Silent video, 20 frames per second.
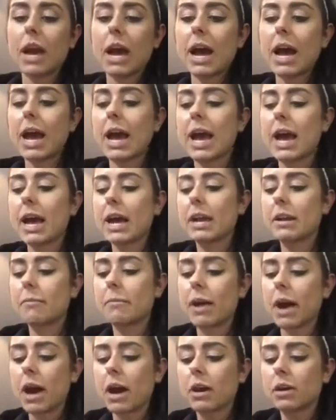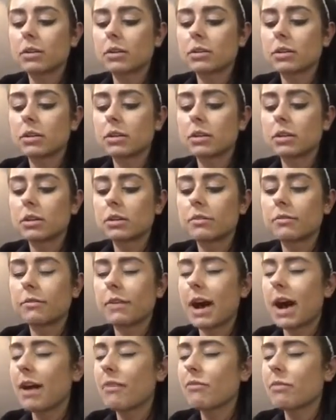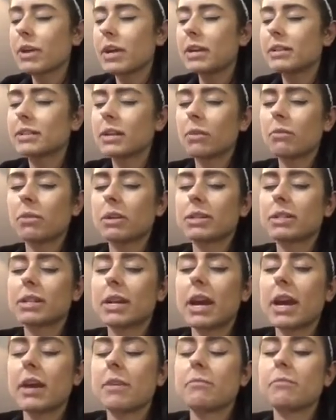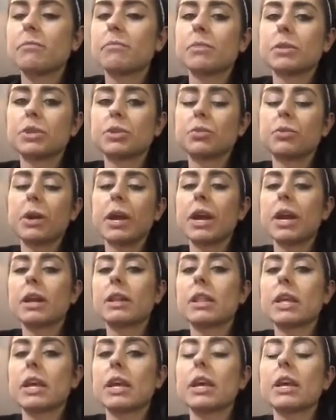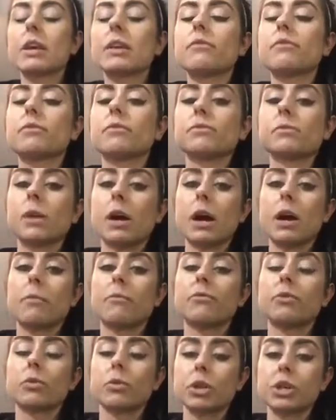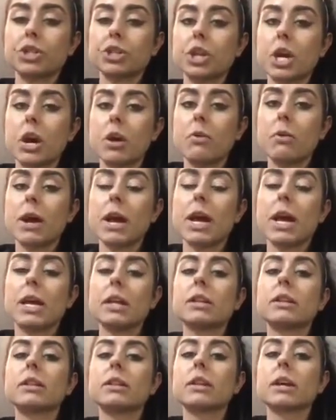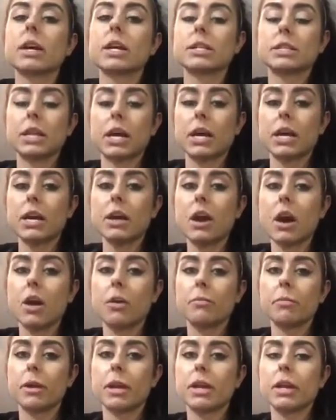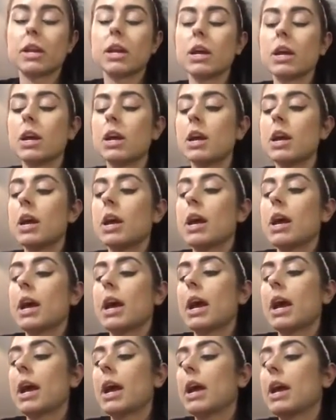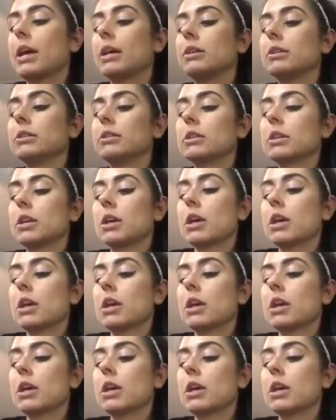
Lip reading: I had about 5 weeks, I want to say, between the Florida show and the Kentucky Open. And